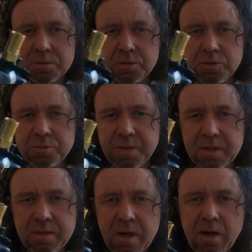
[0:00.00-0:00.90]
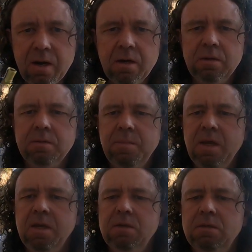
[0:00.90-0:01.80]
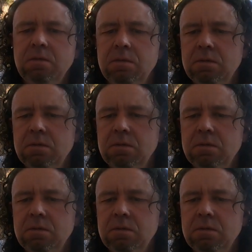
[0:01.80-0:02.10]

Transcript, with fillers: two-speed there, man.